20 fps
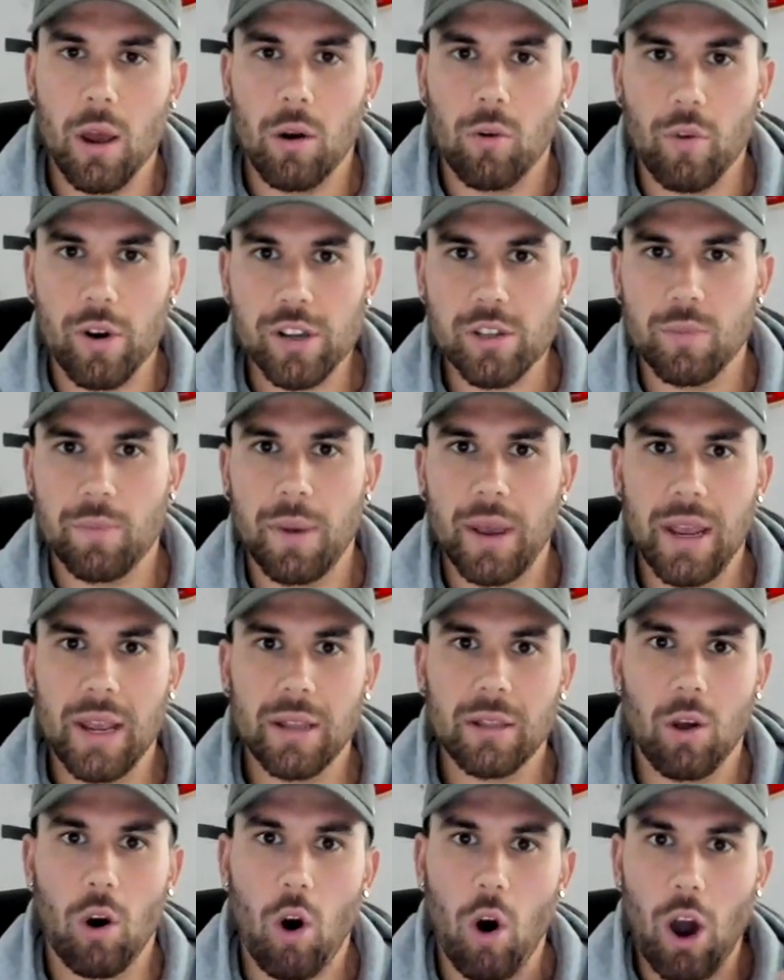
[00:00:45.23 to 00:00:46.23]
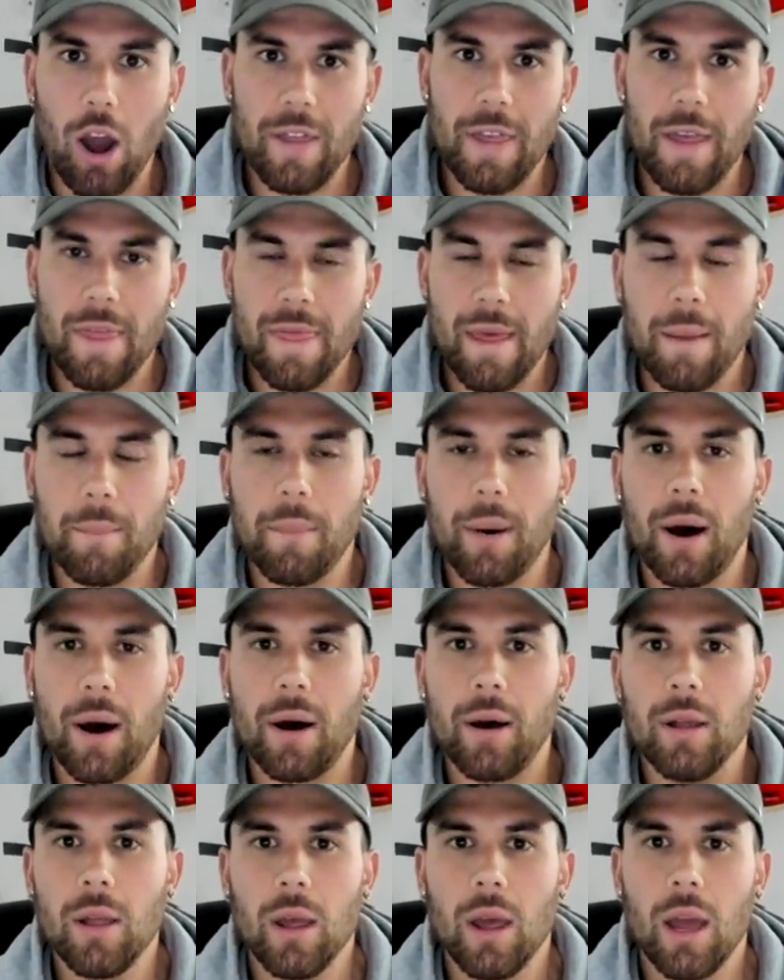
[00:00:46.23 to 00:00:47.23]
Reason being, the higher that number,
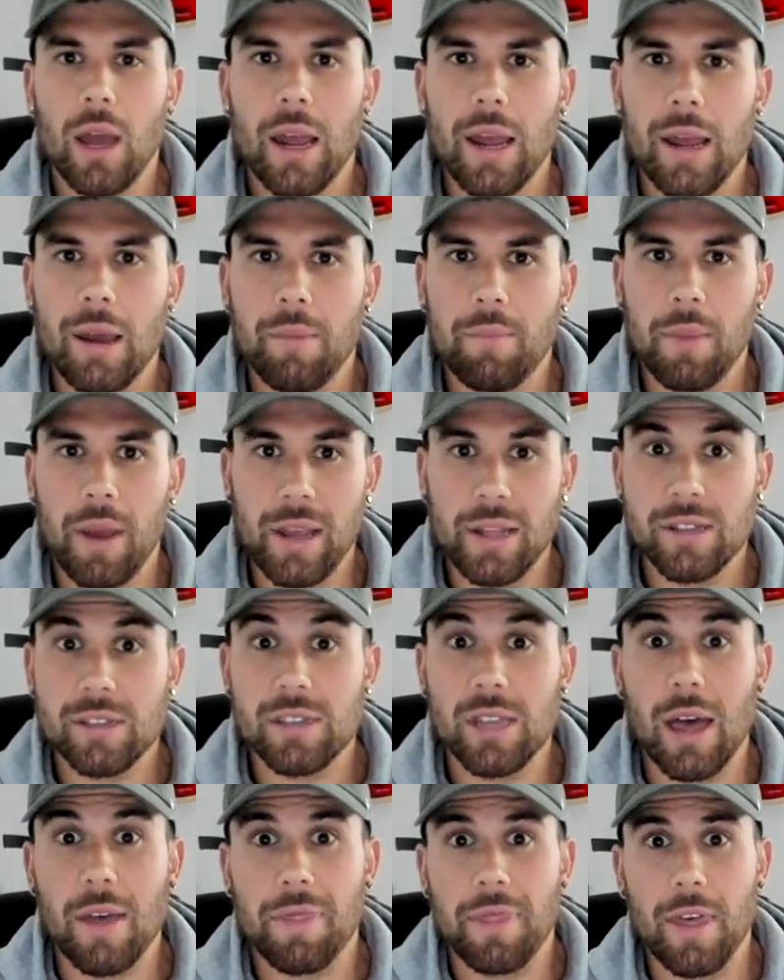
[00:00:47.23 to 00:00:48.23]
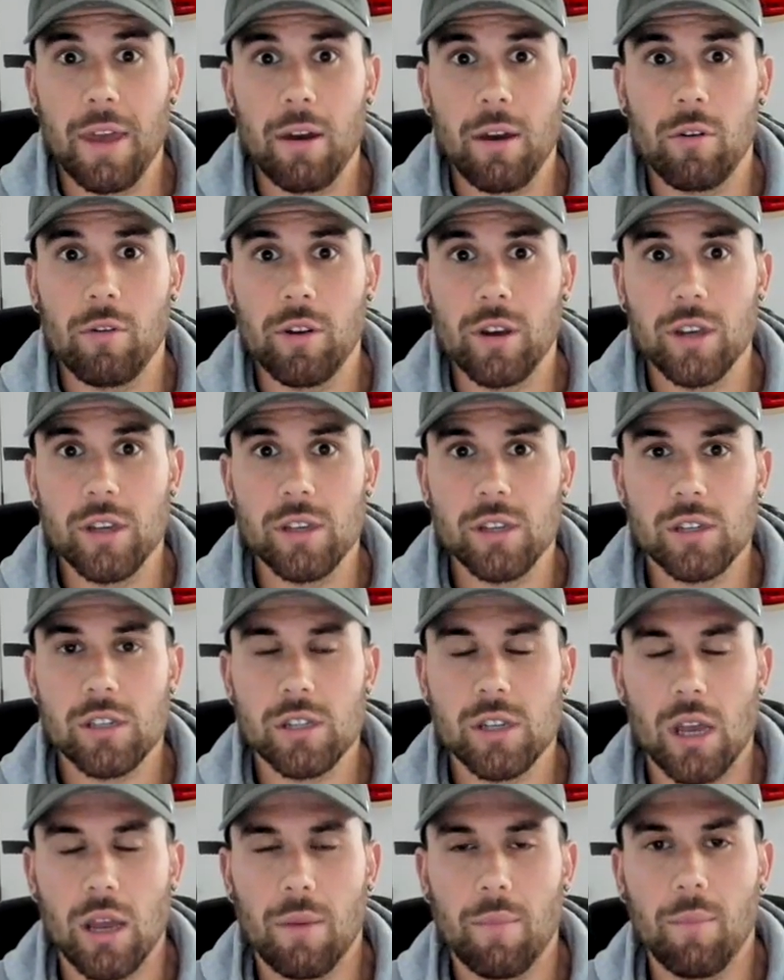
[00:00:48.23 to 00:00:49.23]
it means that there
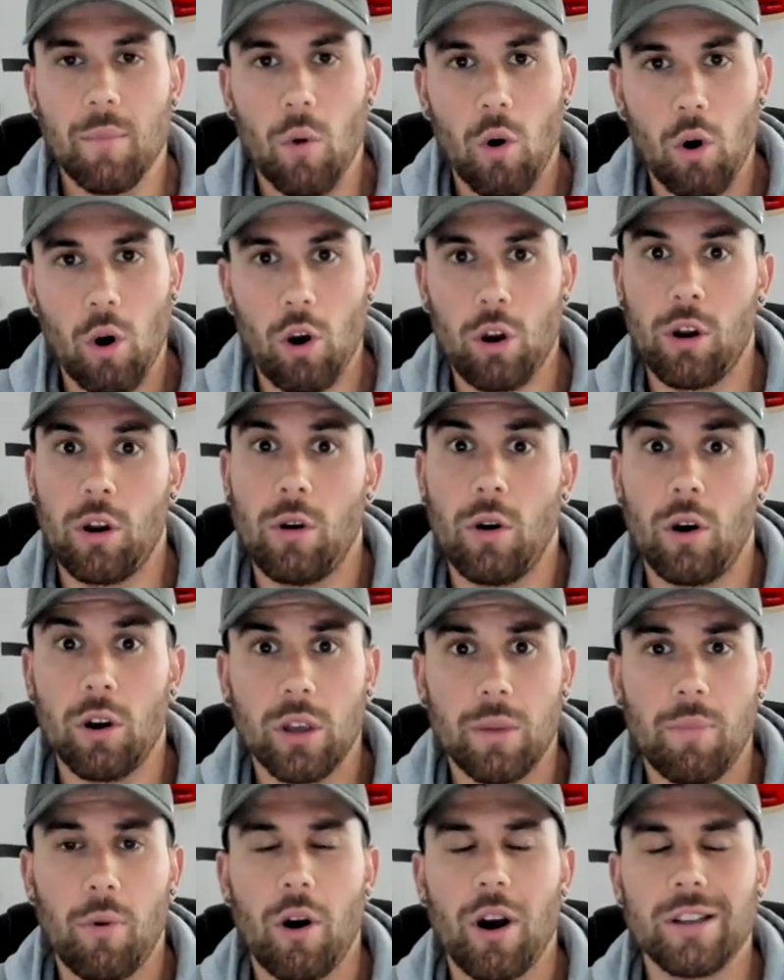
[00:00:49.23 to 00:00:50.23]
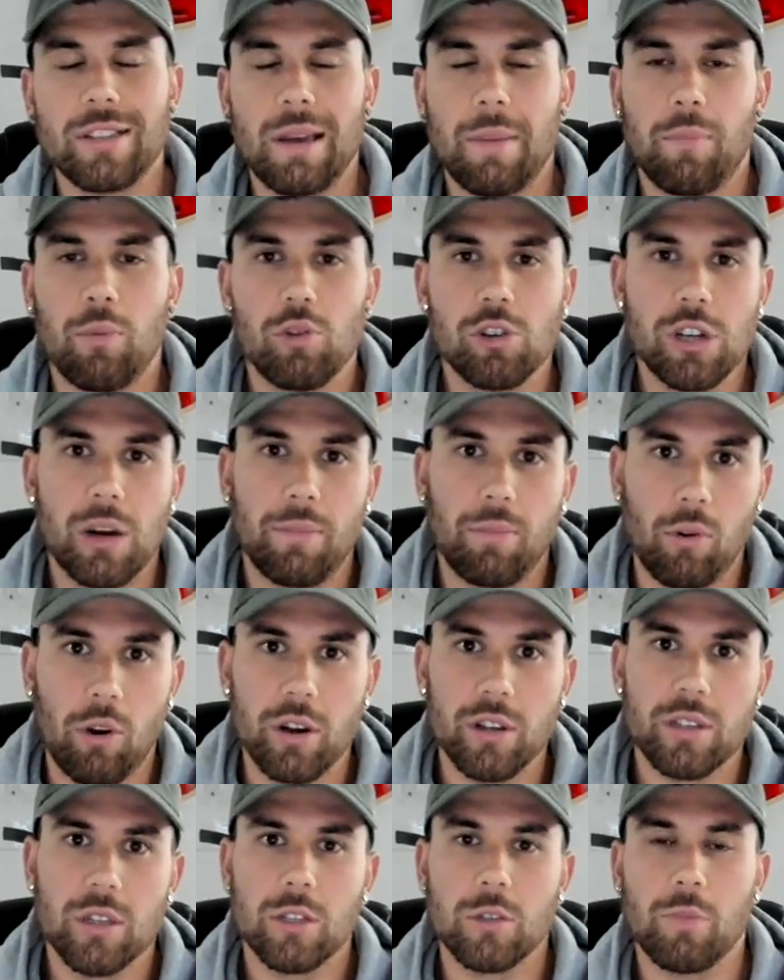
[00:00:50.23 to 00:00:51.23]
is more owner-occupiers that push up
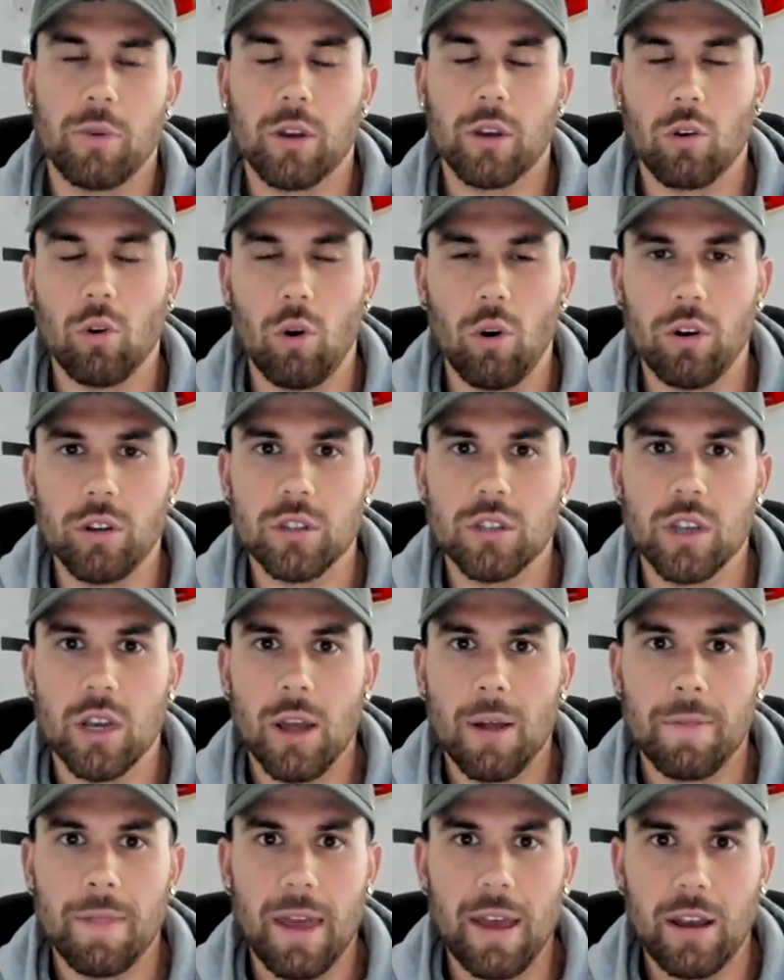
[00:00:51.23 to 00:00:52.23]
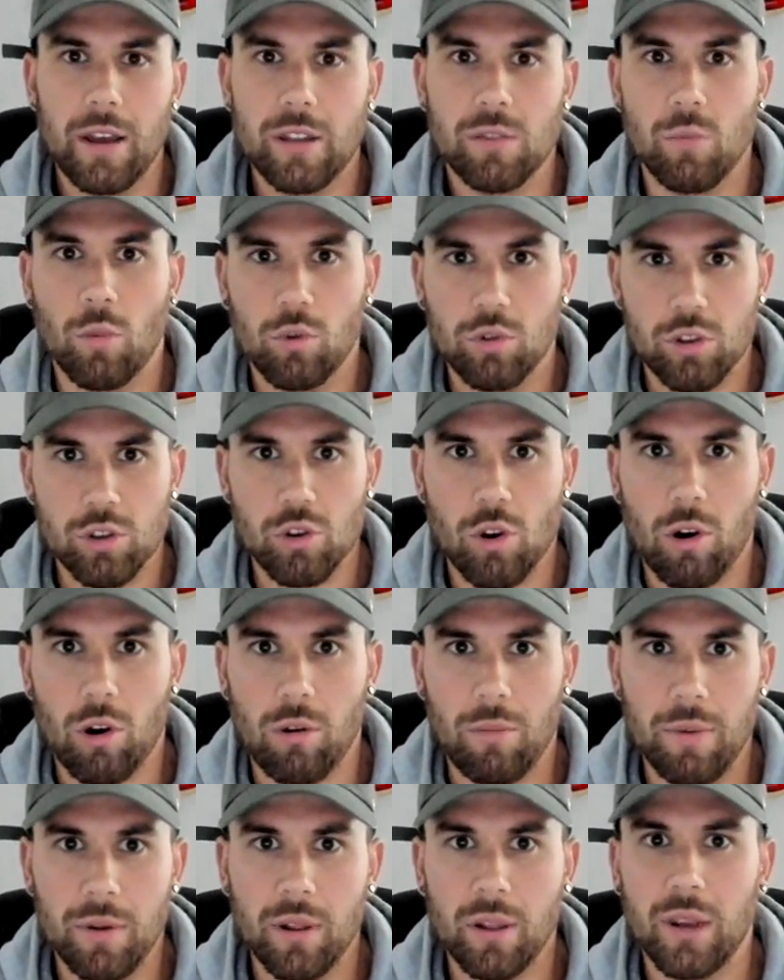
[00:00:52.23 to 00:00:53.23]
prices because there's more
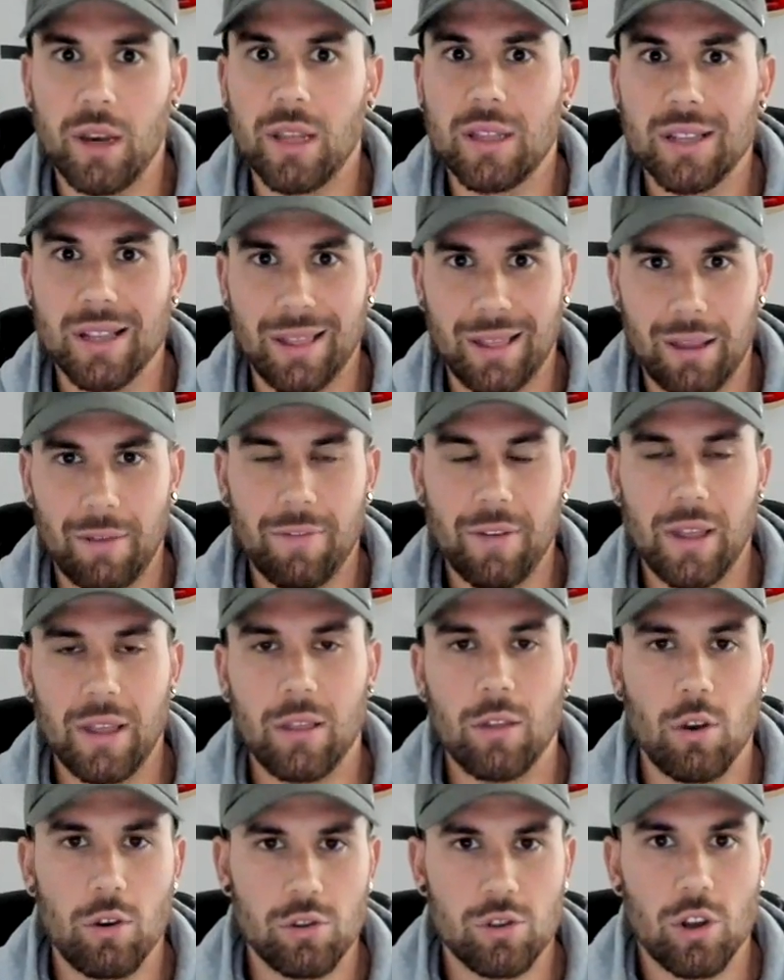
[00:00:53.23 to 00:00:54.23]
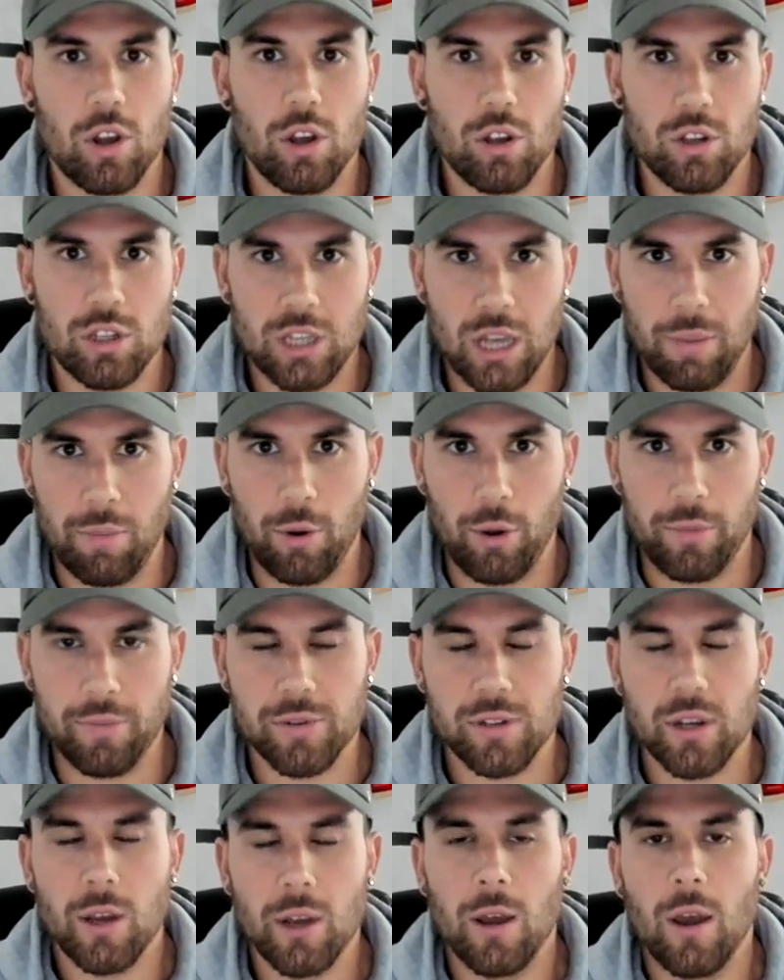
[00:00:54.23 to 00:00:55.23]
desirability to live in those
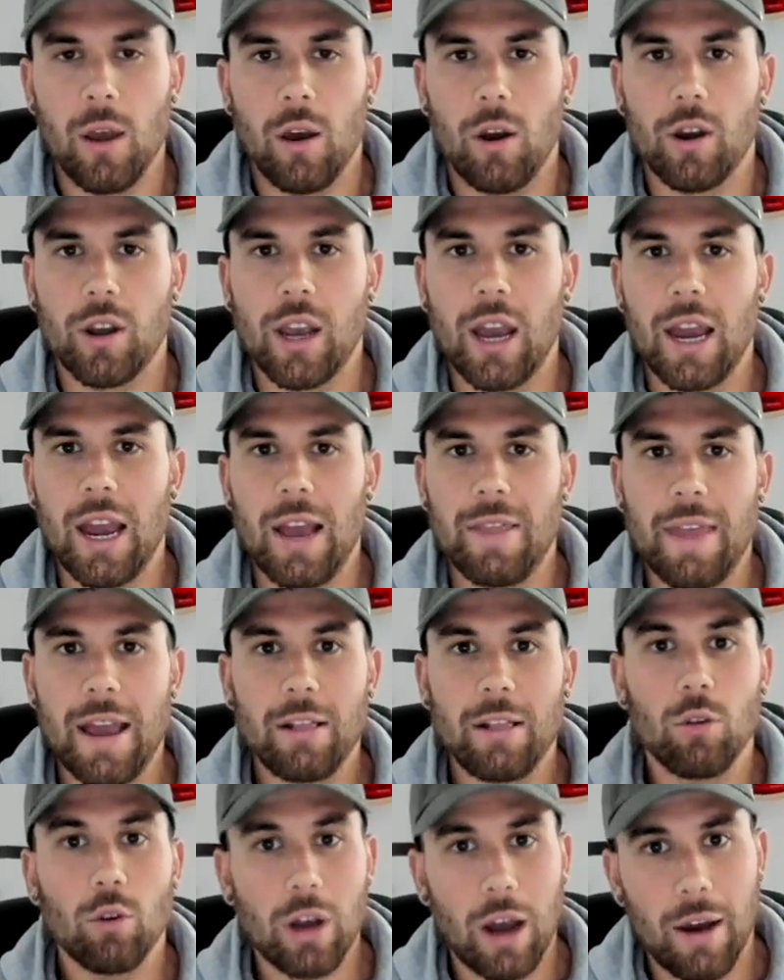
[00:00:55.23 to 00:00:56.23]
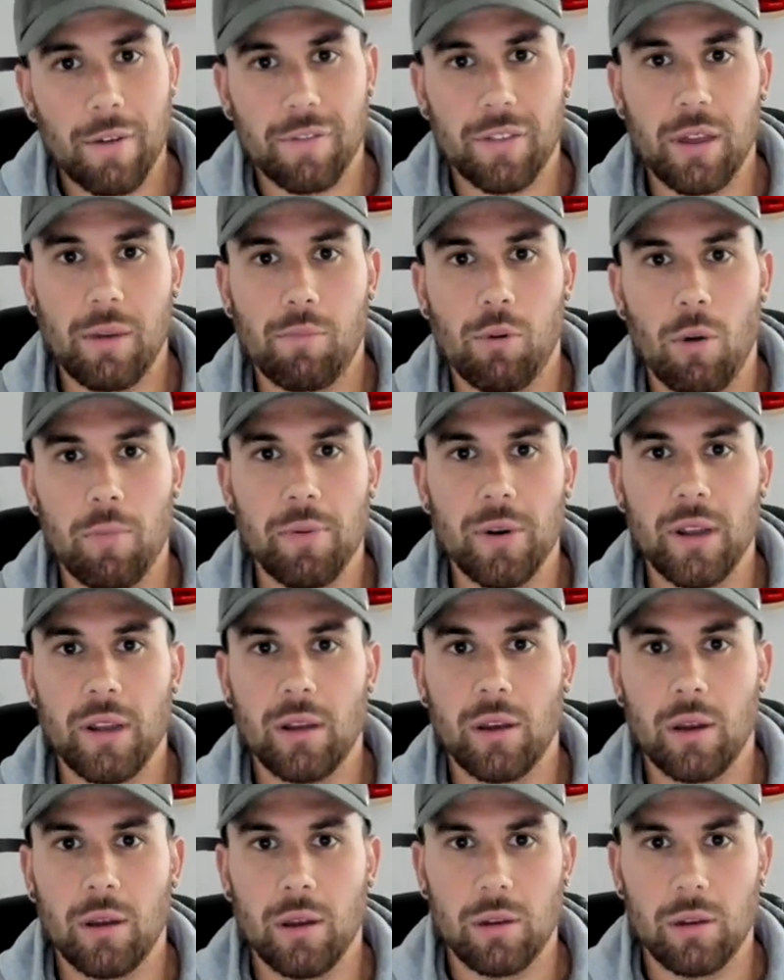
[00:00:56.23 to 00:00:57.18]
suburbs, okay? And they look after their property.